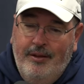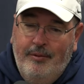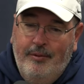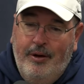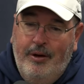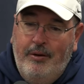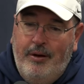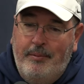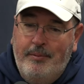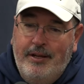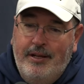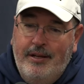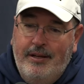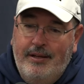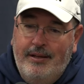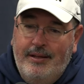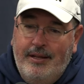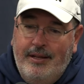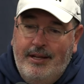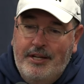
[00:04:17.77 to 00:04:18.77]
Well, I
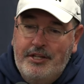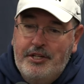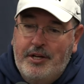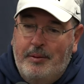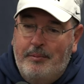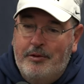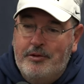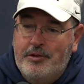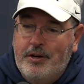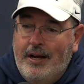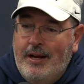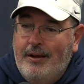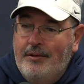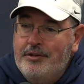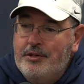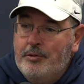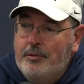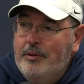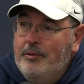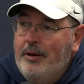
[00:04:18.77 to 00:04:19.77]
mean, the next couple of
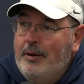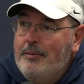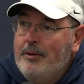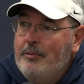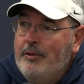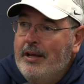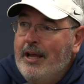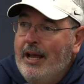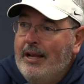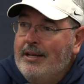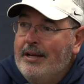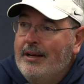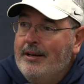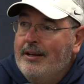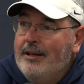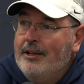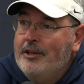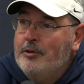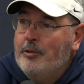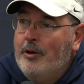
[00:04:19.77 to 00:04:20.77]
drives, we got down to
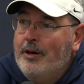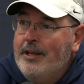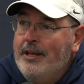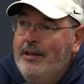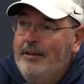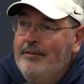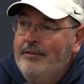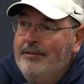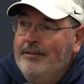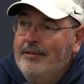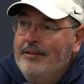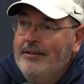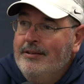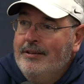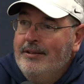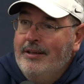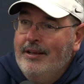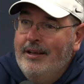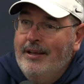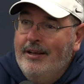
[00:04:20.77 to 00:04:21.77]
the 20.
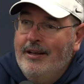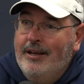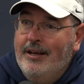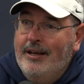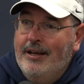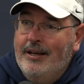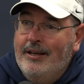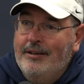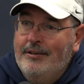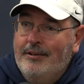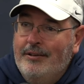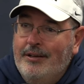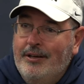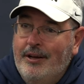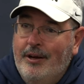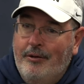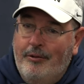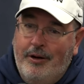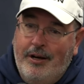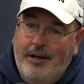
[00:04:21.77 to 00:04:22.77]
And, you
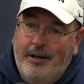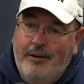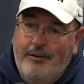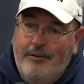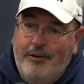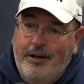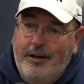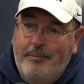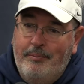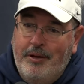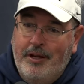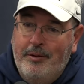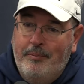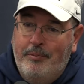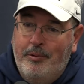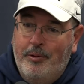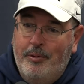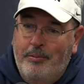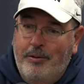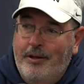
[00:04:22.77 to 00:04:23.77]
know, ran a pin and
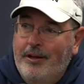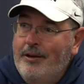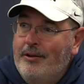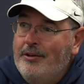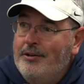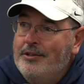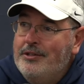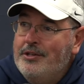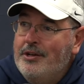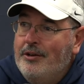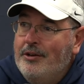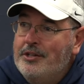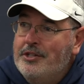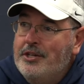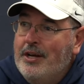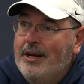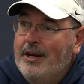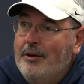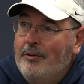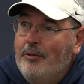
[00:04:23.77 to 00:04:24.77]
pull play on
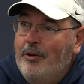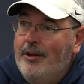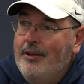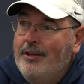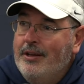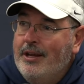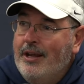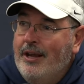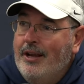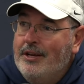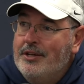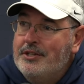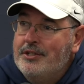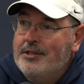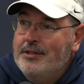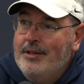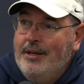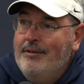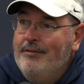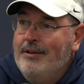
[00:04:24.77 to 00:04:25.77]
second and one that got
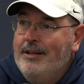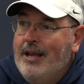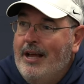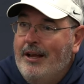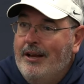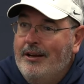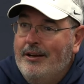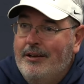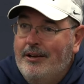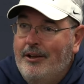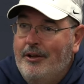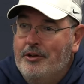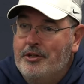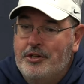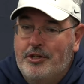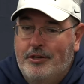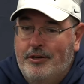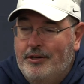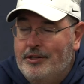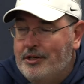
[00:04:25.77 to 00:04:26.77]
us even down
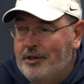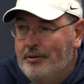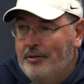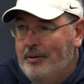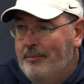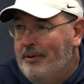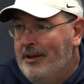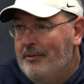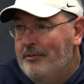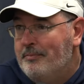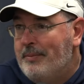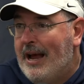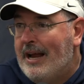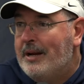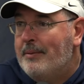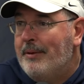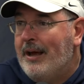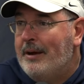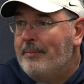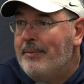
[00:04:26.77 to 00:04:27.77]
closer. So
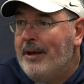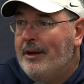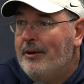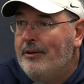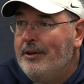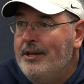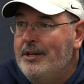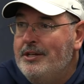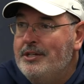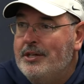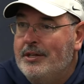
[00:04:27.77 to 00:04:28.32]
back-to-back penalties.